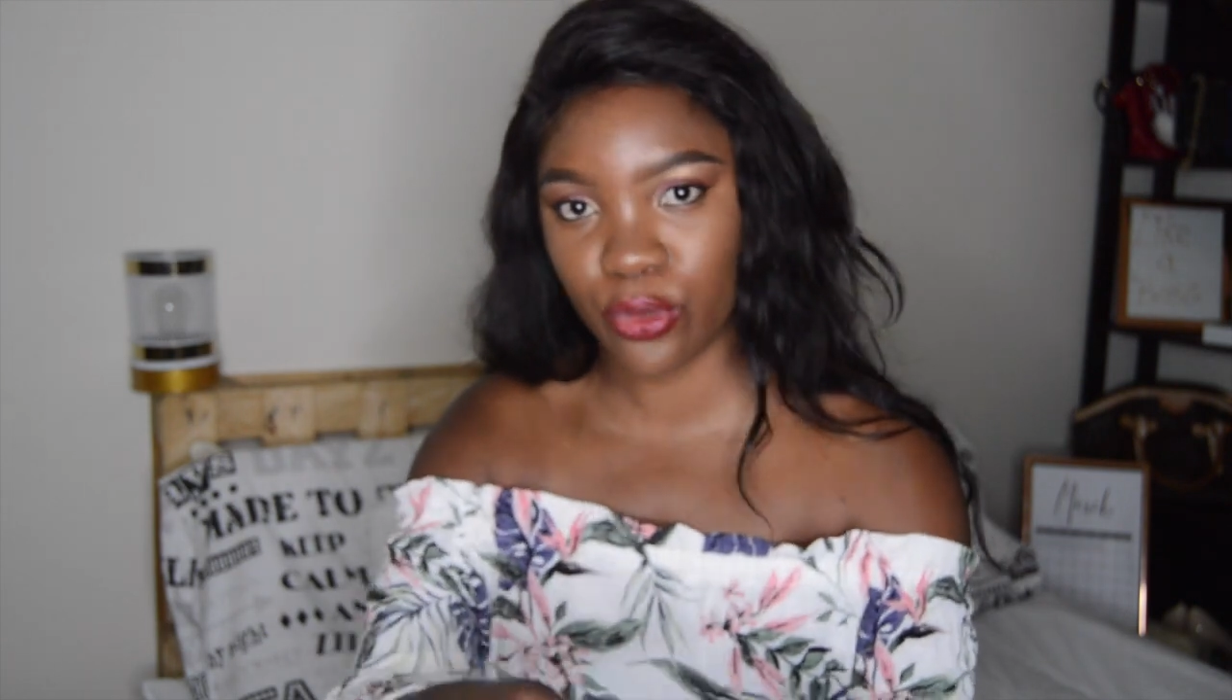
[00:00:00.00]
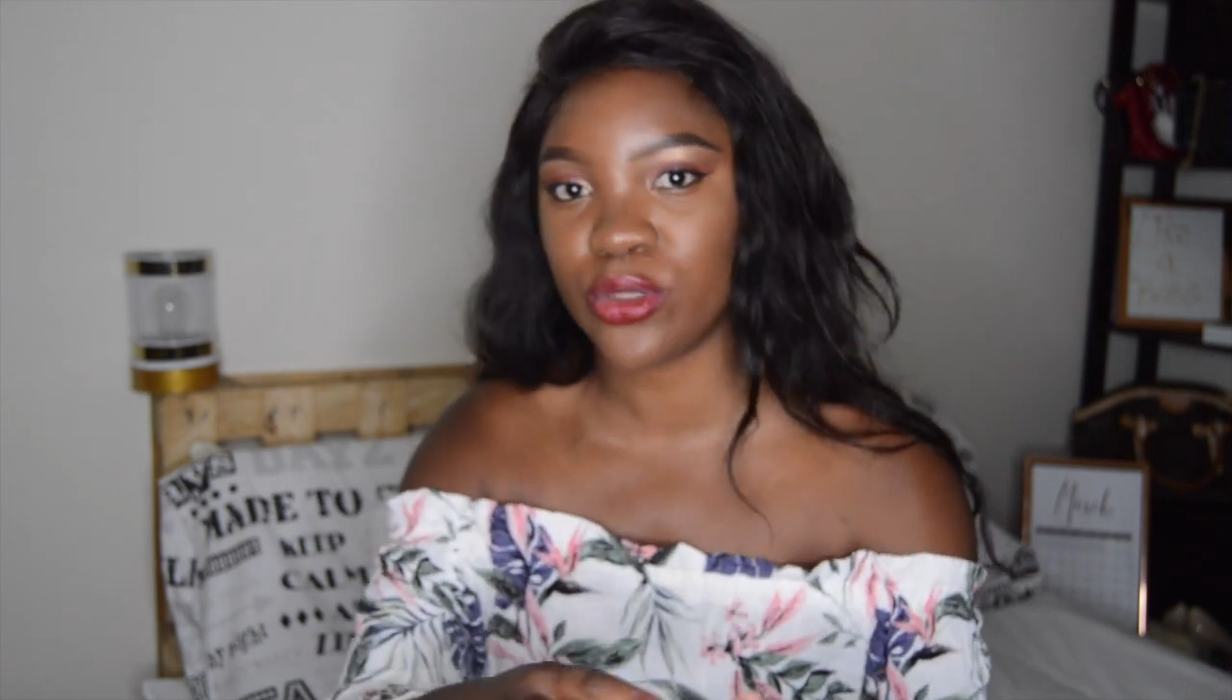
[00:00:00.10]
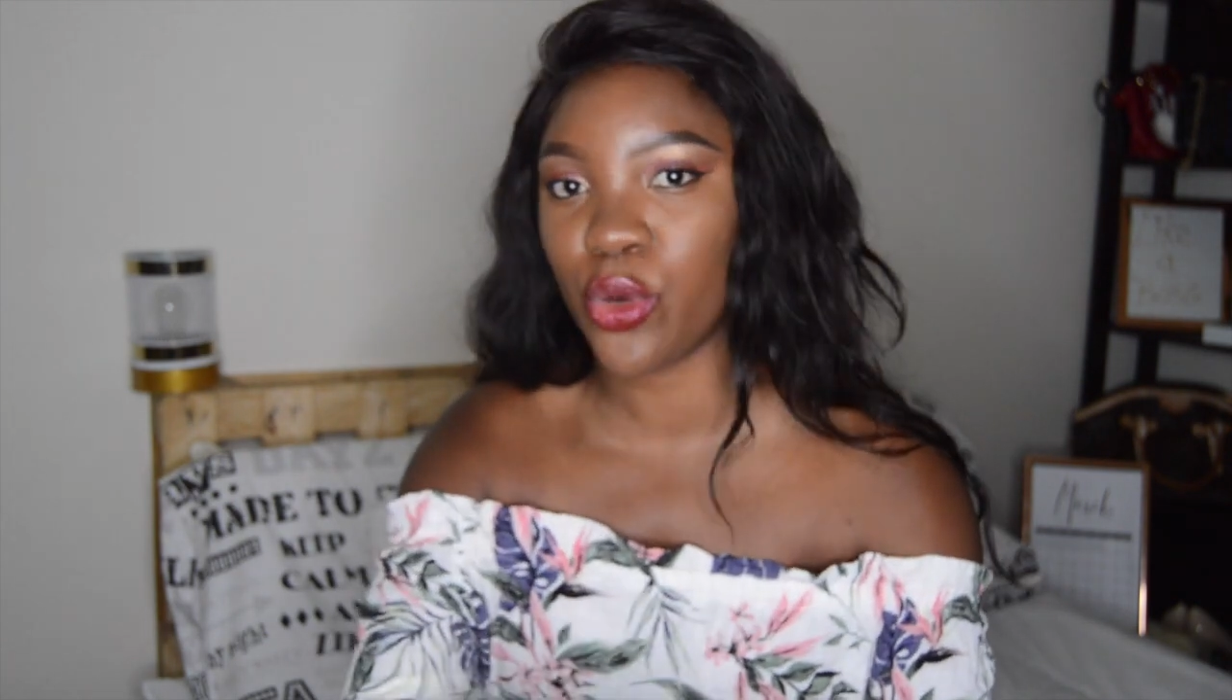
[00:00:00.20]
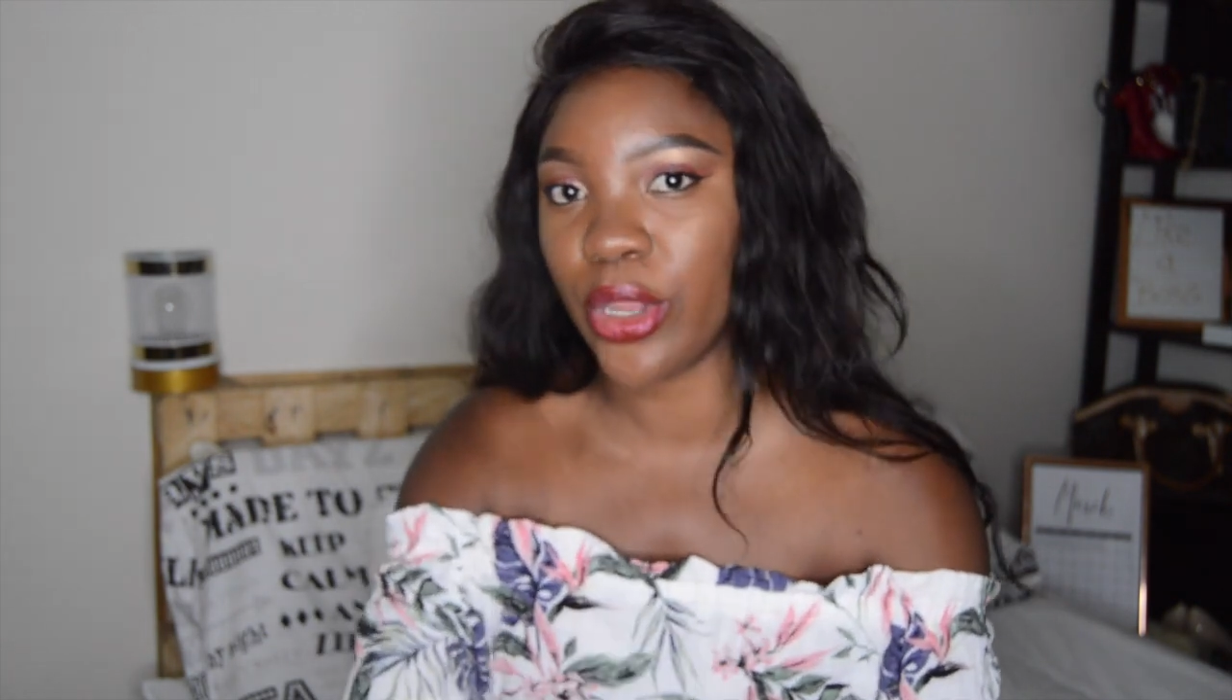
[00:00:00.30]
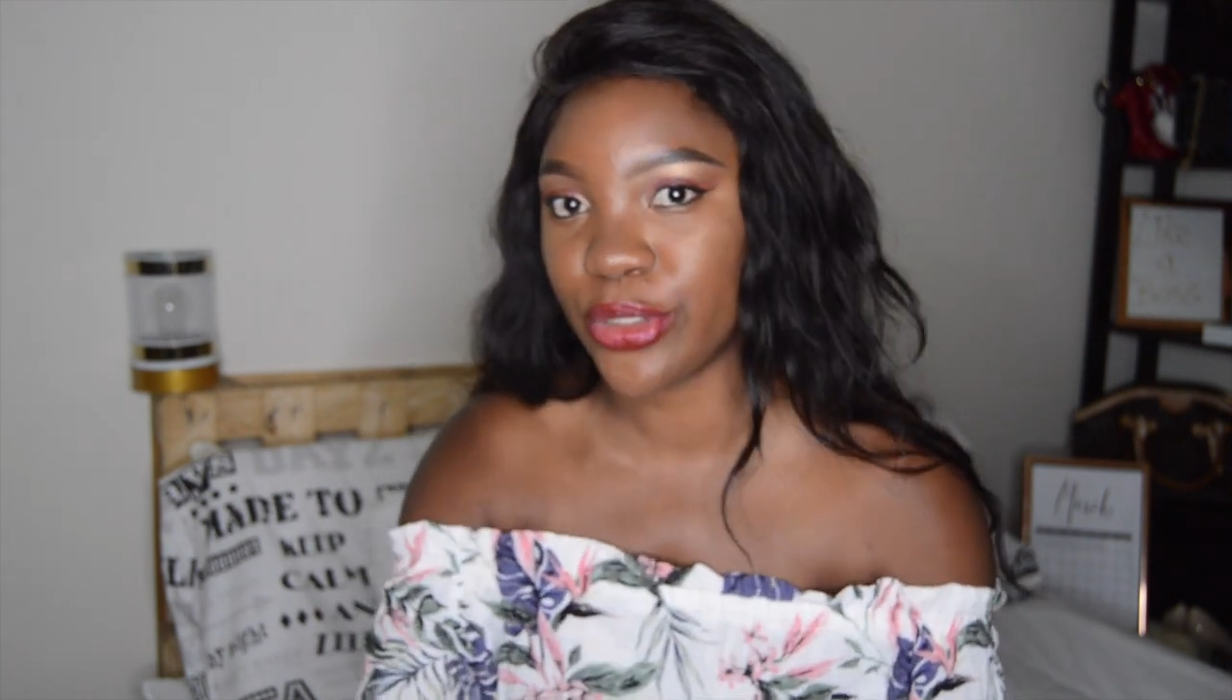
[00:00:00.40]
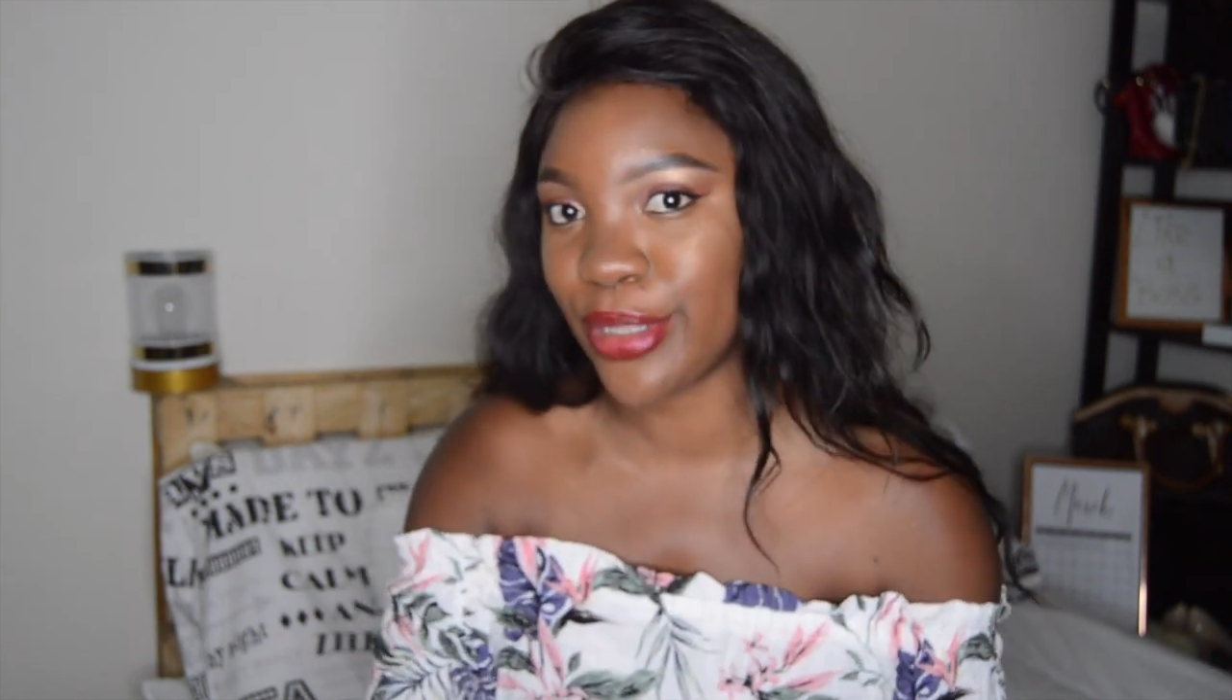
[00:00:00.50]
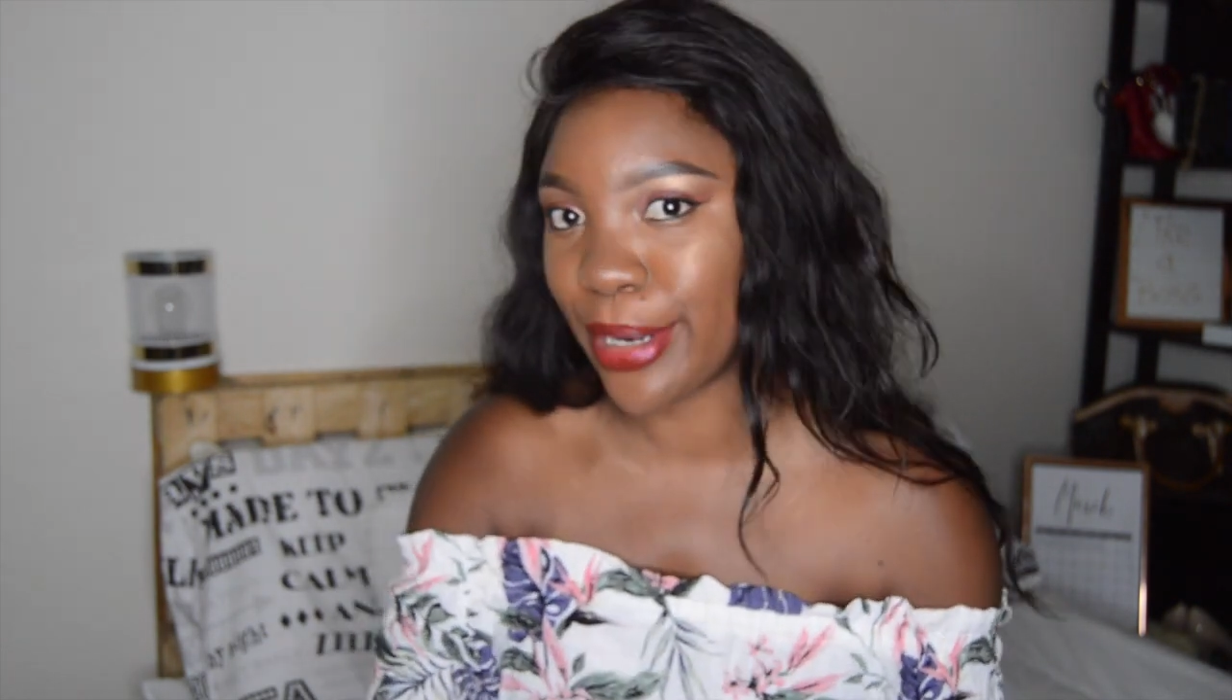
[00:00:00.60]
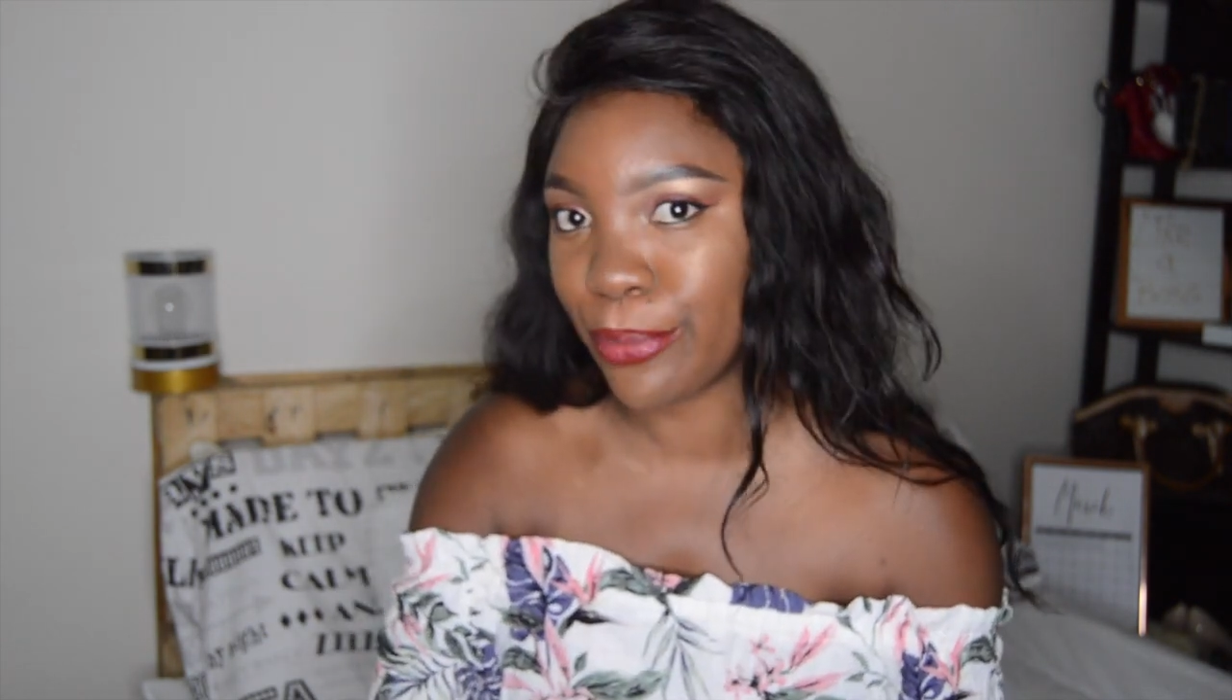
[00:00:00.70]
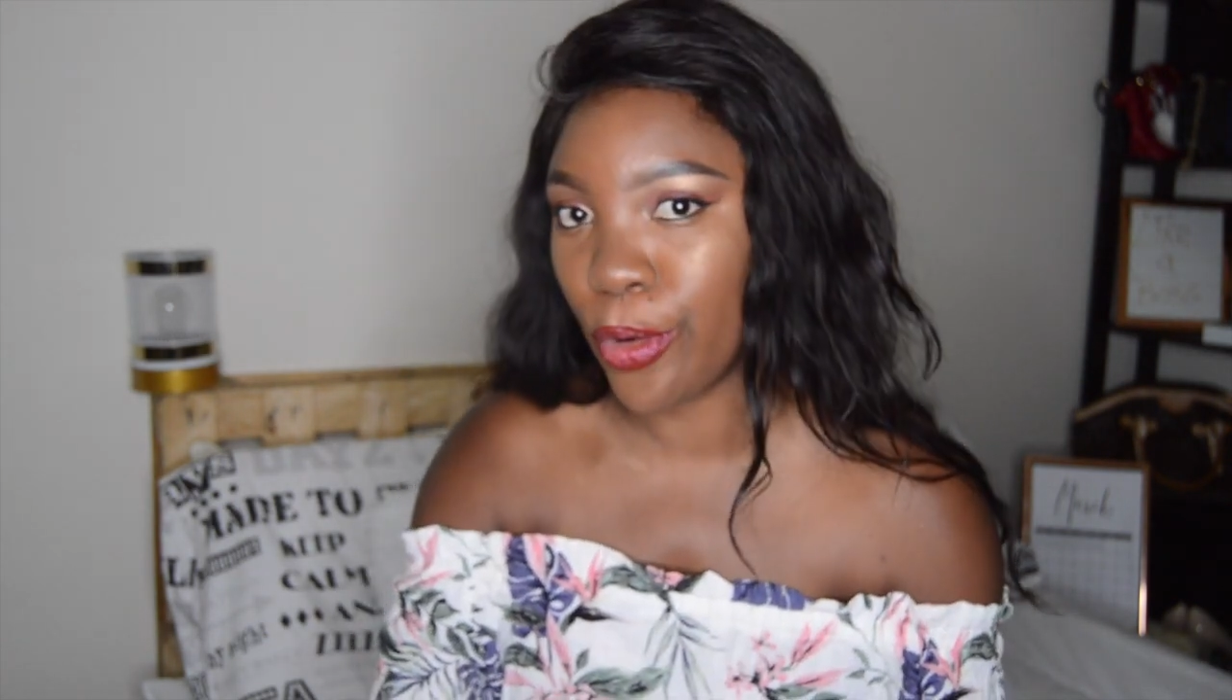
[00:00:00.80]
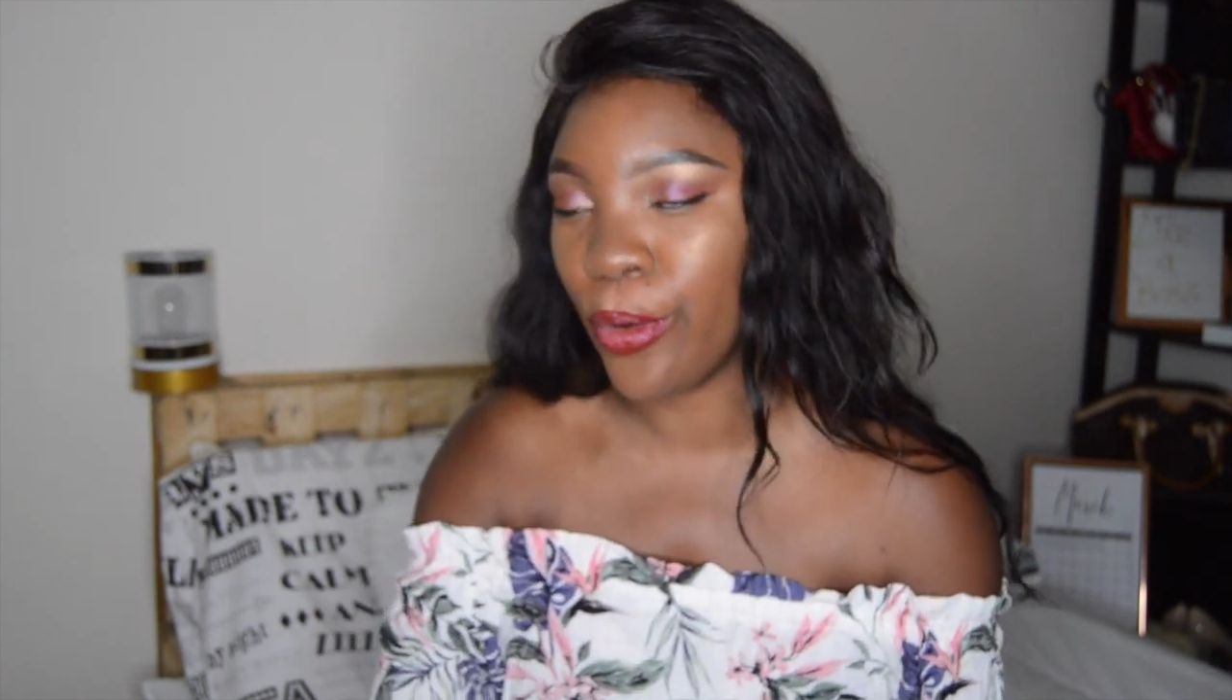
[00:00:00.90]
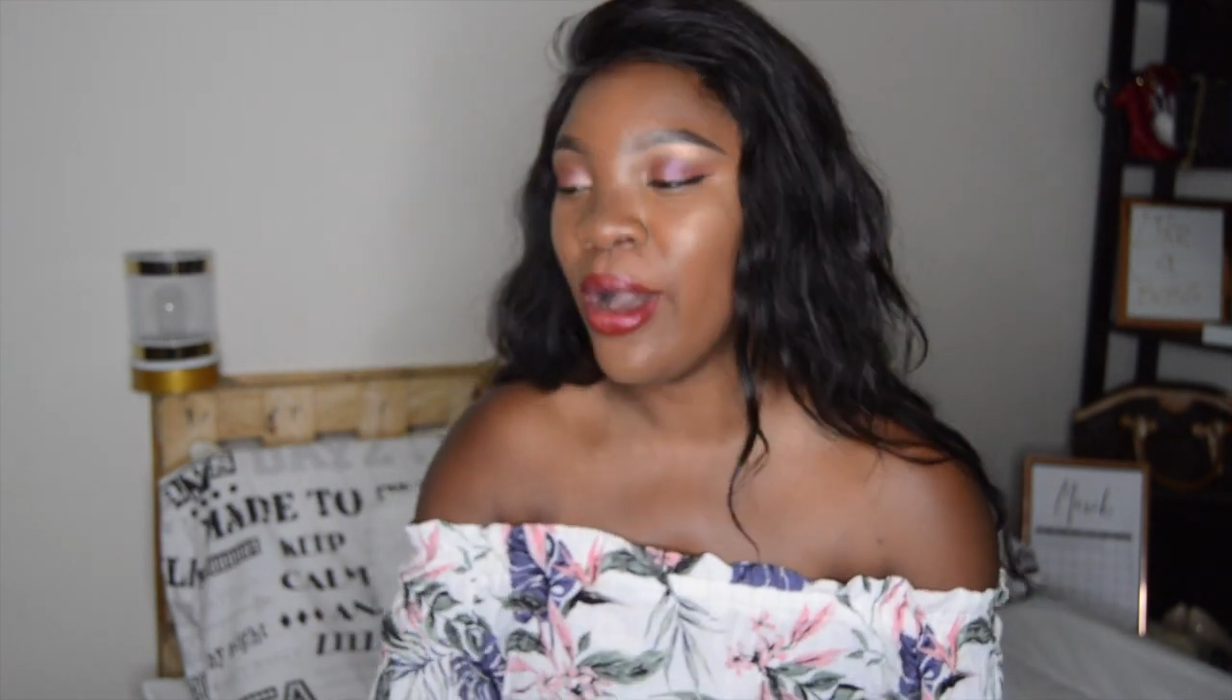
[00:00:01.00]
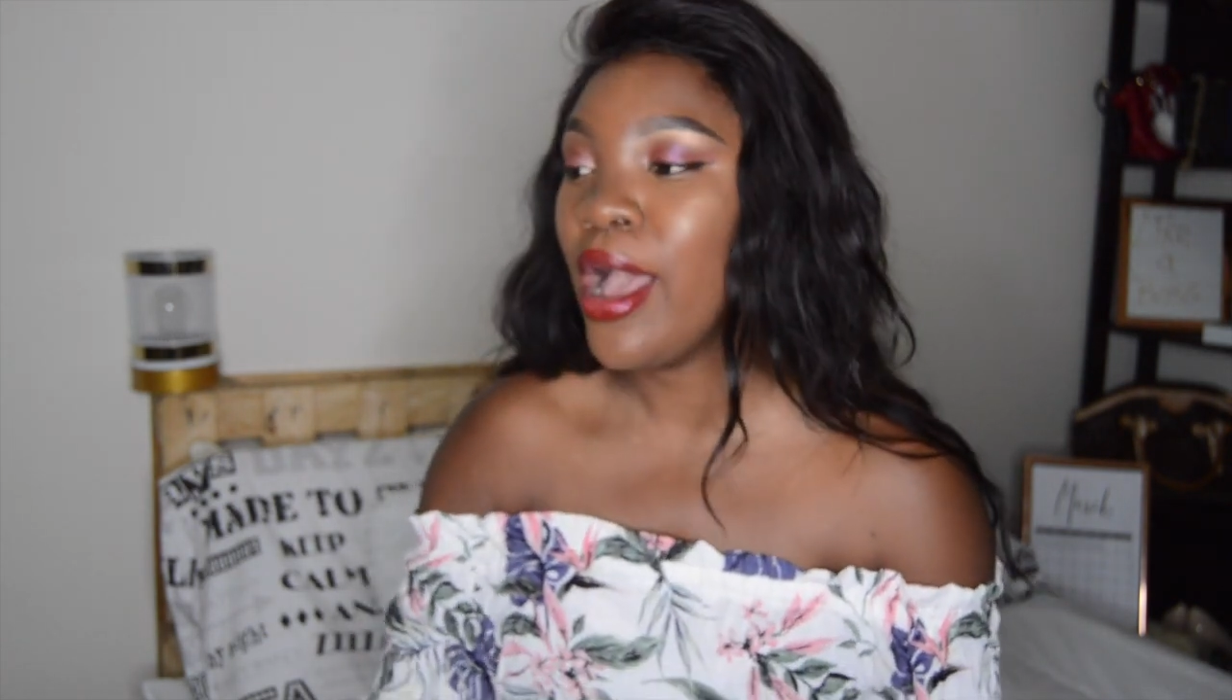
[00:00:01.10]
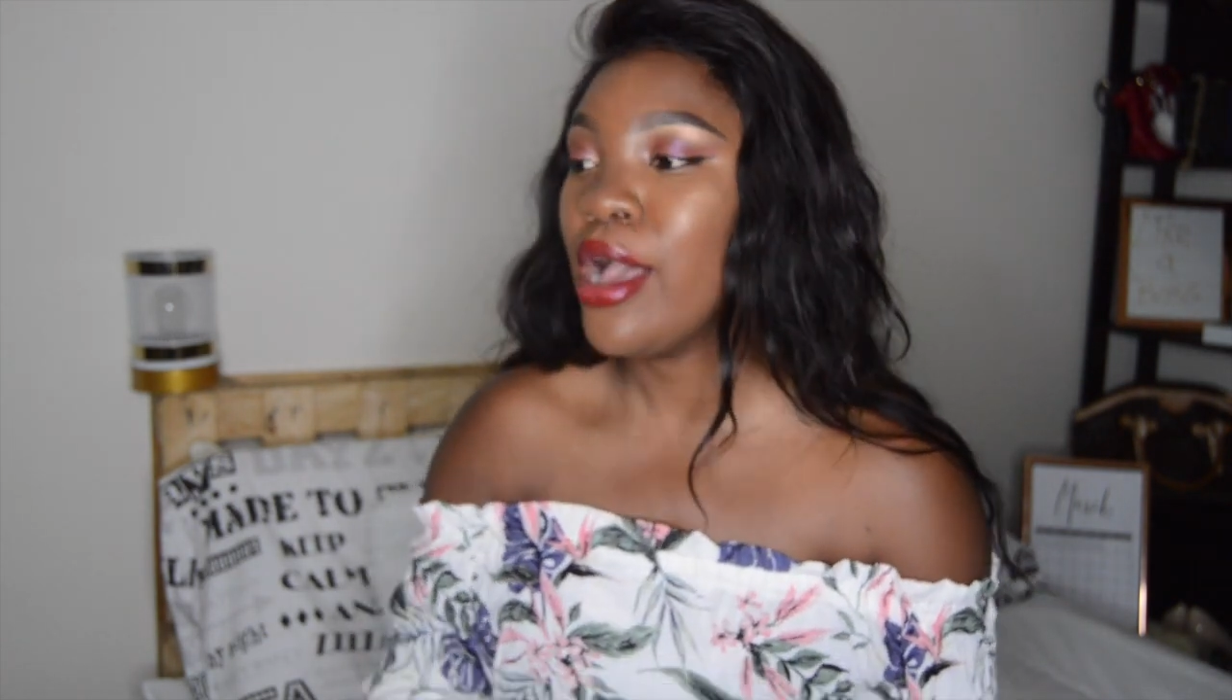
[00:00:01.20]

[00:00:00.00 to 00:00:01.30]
was going to that mall.